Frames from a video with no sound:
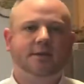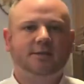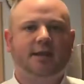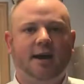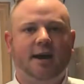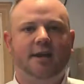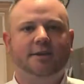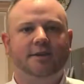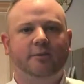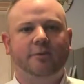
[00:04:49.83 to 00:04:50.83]
side
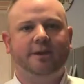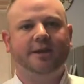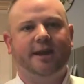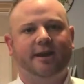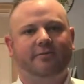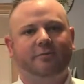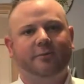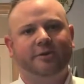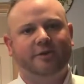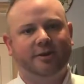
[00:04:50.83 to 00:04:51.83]
that we can have
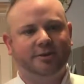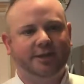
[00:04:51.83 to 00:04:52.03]
with our